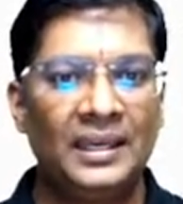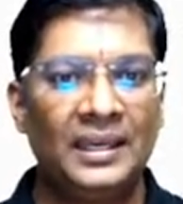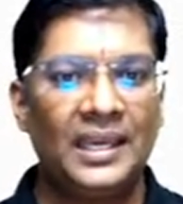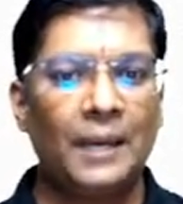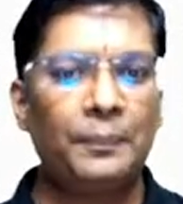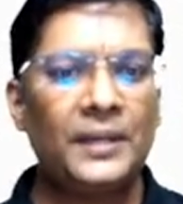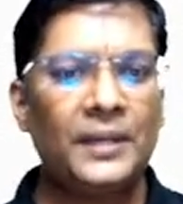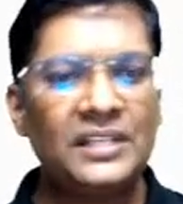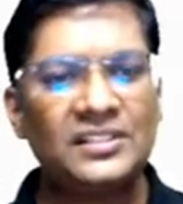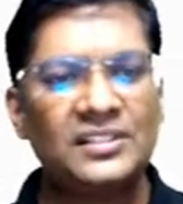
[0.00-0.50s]

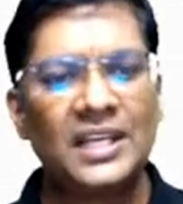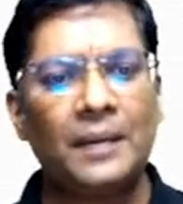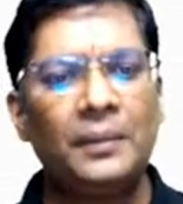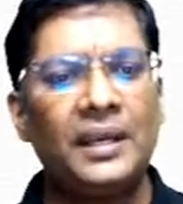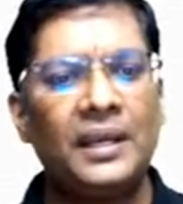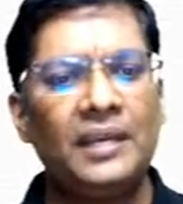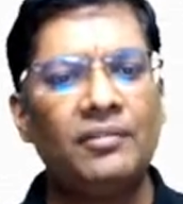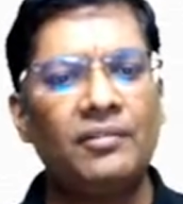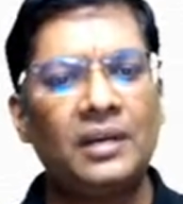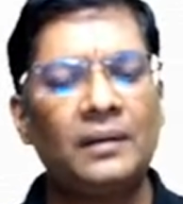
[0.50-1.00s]
Yeah, please tell
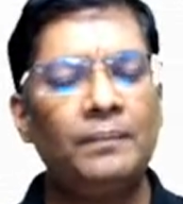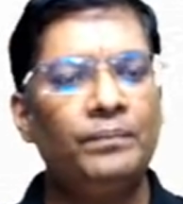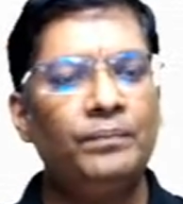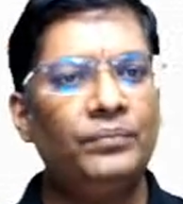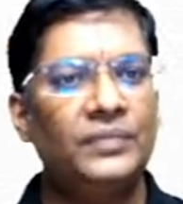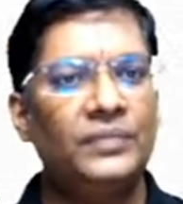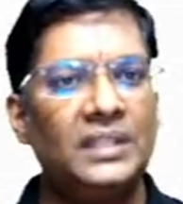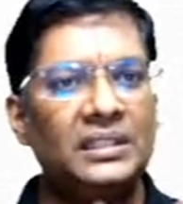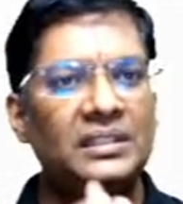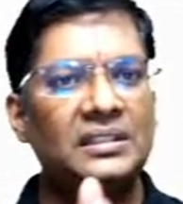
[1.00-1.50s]
me anyone.
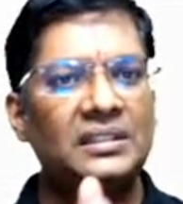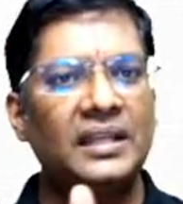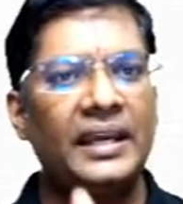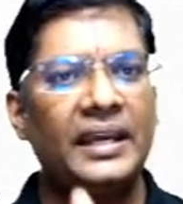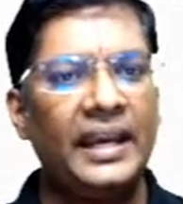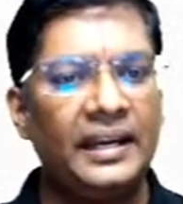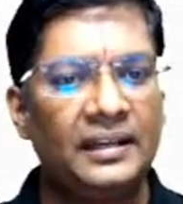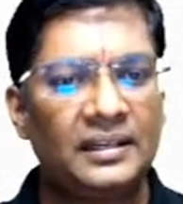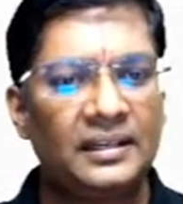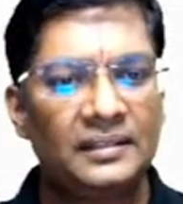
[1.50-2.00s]
This is the
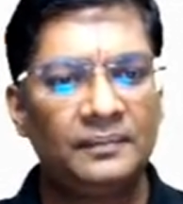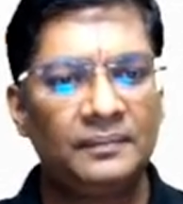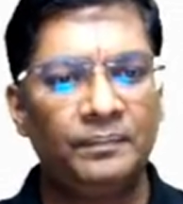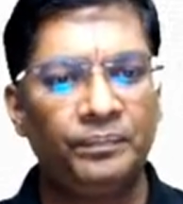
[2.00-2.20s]
hint.